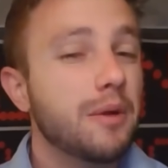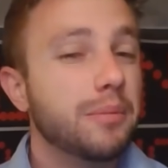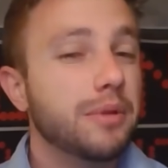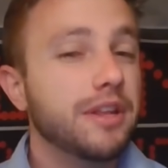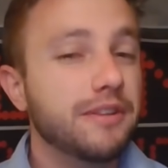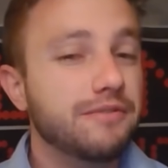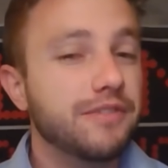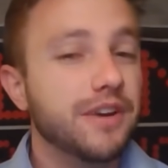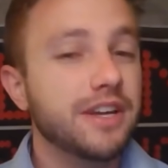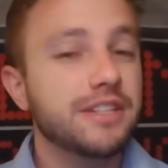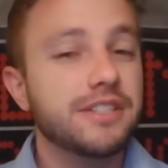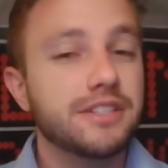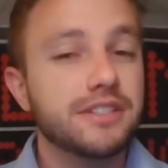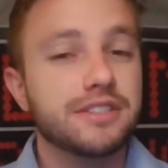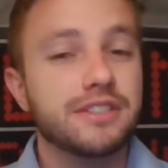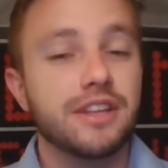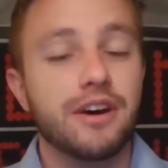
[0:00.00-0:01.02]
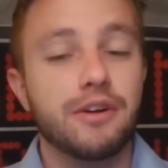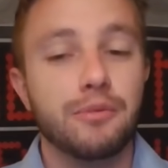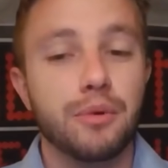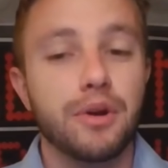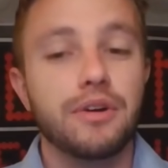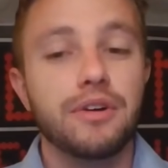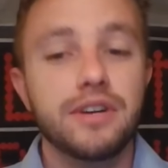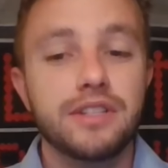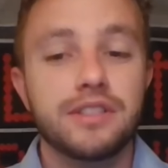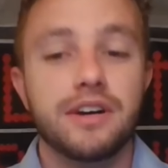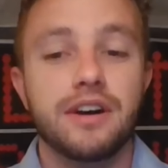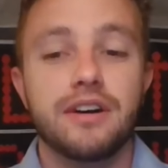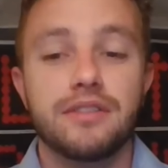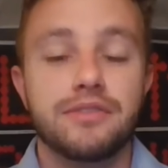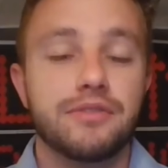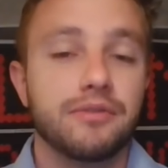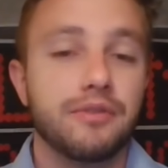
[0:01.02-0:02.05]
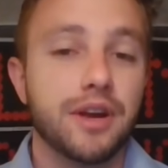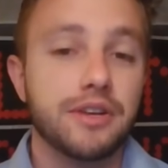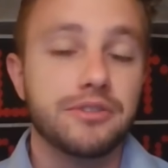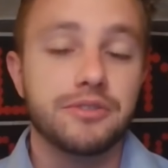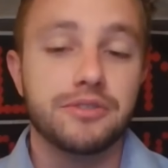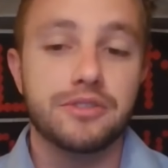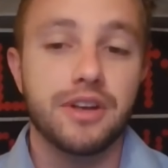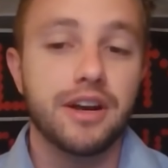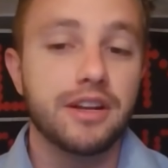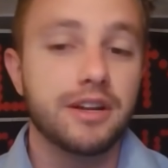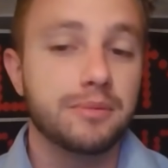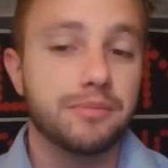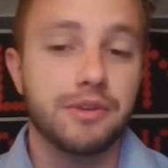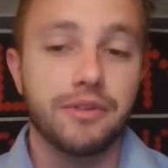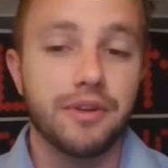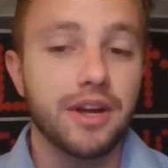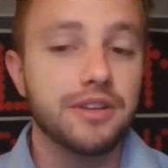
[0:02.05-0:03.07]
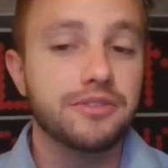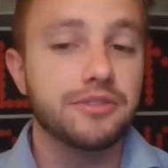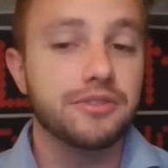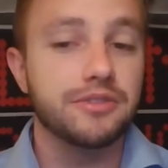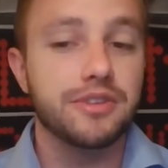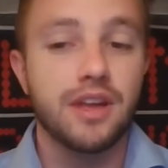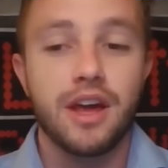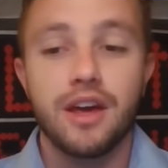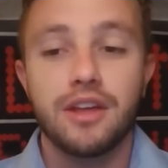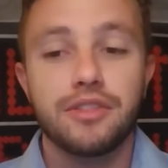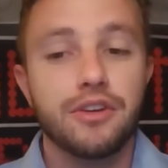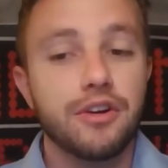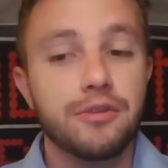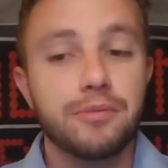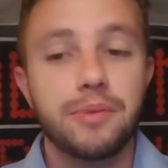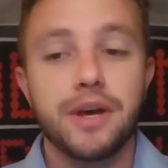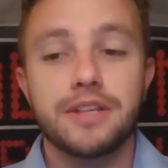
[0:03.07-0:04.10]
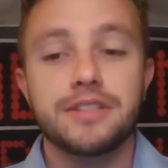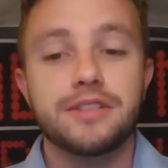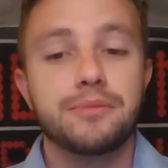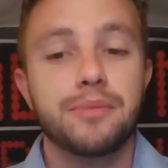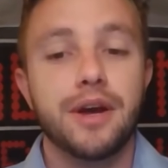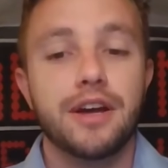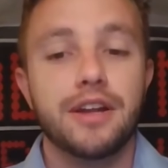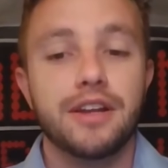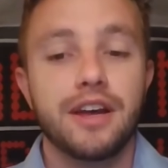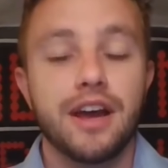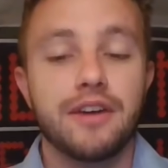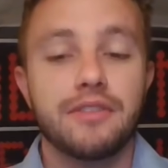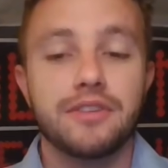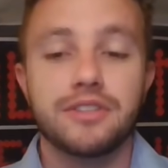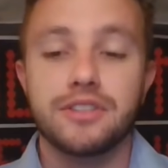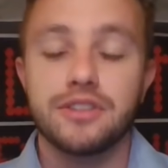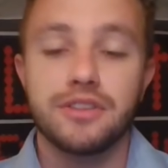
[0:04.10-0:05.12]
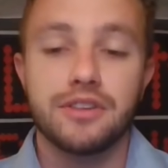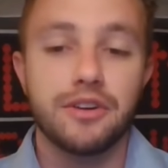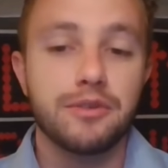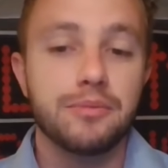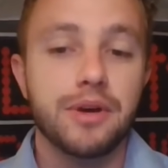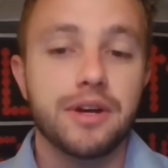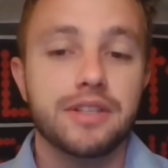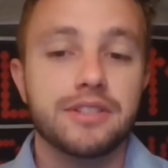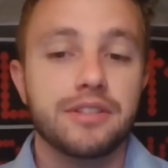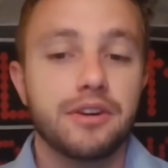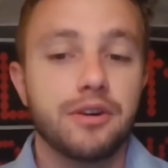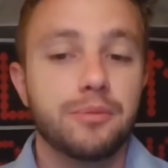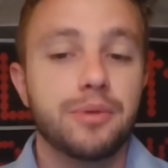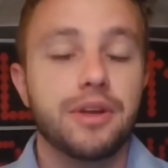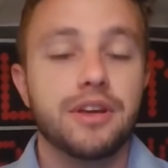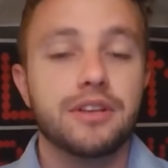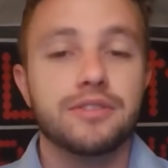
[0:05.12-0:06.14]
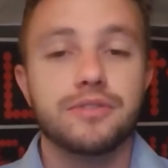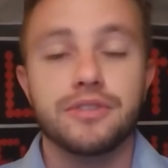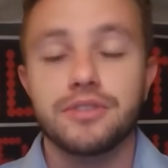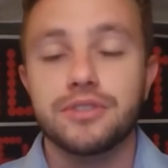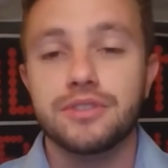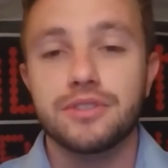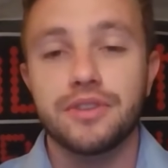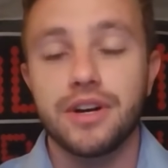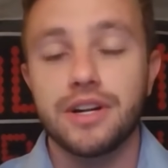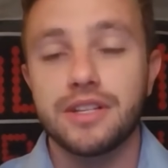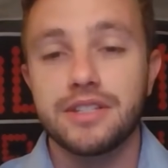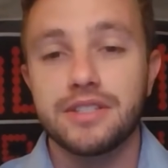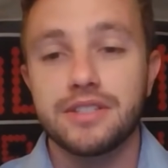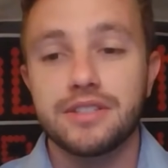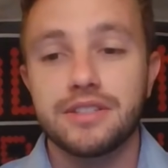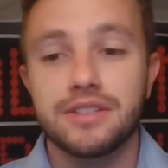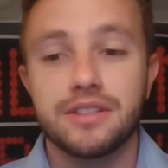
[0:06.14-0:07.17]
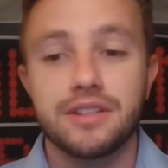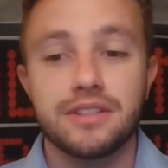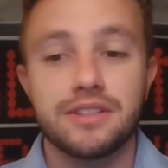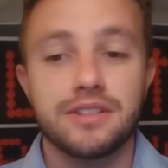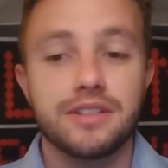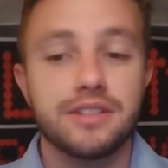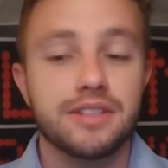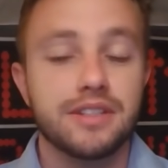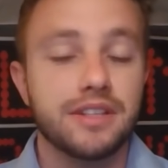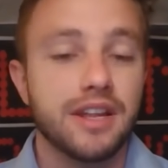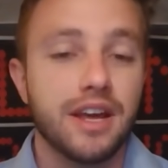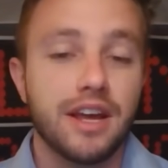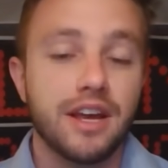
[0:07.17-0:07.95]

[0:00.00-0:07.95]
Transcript: But he faces a really tough Rangers lineup. The Rangers third best in batting average and third best in OPS versus righties this, this, season.